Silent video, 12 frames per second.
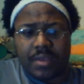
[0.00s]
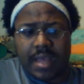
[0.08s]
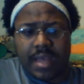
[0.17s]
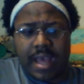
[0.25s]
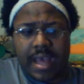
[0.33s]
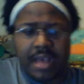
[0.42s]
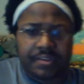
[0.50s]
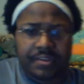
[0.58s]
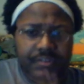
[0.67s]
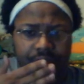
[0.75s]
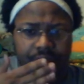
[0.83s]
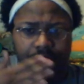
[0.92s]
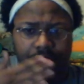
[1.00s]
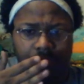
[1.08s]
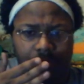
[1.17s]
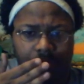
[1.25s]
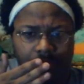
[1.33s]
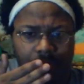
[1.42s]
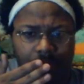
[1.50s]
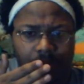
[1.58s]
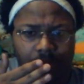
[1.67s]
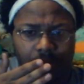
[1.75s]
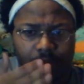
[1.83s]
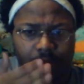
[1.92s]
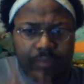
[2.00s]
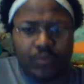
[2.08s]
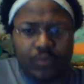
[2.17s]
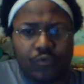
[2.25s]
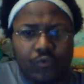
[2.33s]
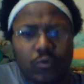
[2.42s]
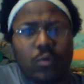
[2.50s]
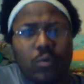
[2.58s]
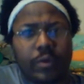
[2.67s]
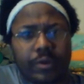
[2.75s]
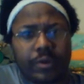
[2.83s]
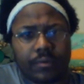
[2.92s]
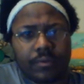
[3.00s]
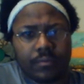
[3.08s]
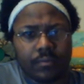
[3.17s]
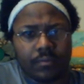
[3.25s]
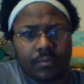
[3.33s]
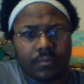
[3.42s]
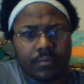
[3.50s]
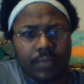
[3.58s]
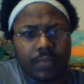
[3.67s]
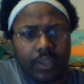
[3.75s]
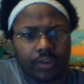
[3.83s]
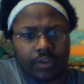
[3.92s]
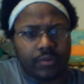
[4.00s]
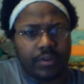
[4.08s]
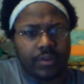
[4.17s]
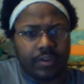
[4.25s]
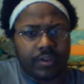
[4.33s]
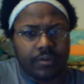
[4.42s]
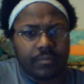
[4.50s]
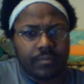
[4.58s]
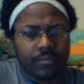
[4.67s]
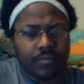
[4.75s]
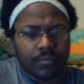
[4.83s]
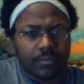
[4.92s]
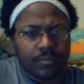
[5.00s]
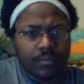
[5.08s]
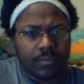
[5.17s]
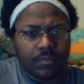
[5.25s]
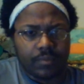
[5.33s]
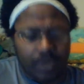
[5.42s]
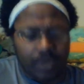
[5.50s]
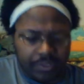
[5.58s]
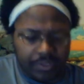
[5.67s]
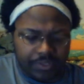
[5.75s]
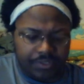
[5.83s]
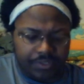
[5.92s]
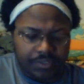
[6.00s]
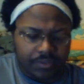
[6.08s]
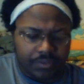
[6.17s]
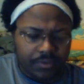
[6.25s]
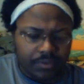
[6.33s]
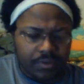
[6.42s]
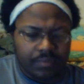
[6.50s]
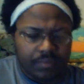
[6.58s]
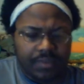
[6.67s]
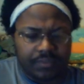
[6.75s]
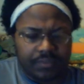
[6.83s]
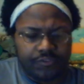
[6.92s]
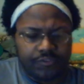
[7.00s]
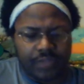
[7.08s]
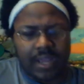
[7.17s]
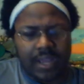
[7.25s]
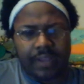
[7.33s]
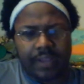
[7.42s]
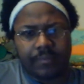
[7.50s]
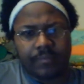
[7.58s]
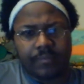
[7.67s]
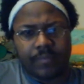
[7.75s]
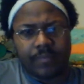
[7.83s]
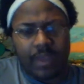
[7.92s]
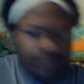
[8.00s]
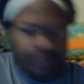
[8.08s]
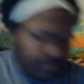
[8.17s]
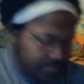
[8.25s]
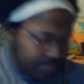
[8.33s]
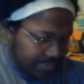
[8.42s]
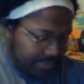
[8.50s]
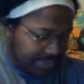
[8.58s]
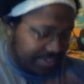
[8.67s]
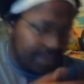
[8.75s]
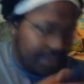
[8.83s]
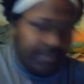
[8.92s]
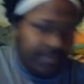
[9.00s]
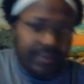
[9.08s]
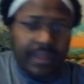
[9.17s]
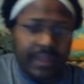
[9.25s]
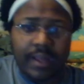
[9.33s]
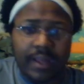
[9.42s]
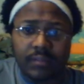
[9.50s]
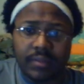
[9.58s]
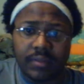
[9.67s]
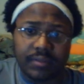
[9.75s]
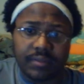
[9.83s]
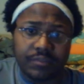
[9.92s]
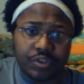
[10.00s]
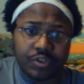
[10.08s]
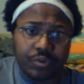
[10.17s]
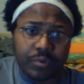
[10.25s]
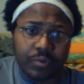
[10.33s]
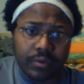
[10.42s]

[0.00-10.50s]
as we move forward in current year, on this month of July, after escaping in the hell month of June,